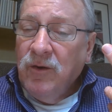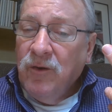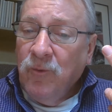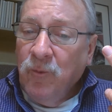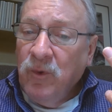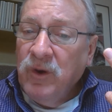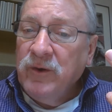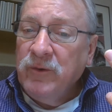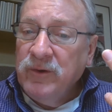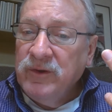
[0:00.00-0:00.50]

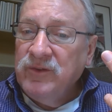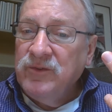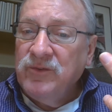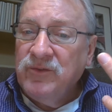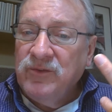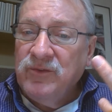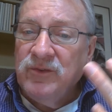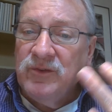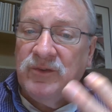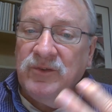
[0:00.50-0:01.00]
Where
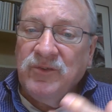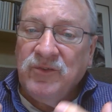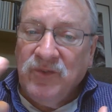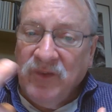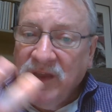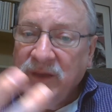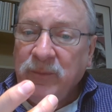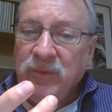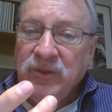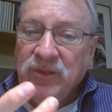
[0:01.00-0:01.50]
is
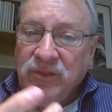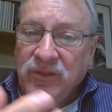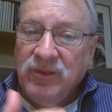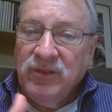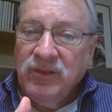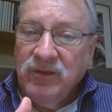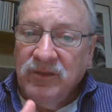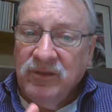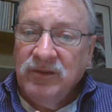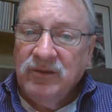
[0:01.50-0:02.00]
Sabbath
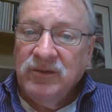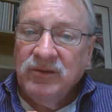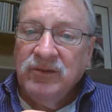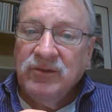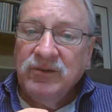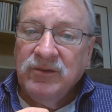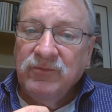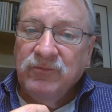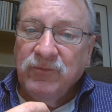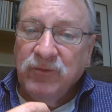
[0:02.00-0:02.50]

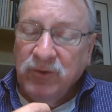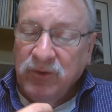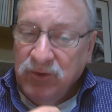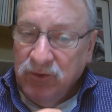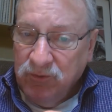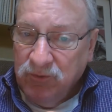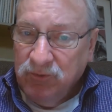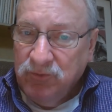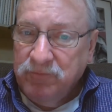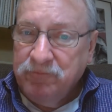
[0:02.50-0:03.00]
for
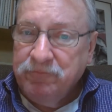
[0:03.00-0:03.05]
you?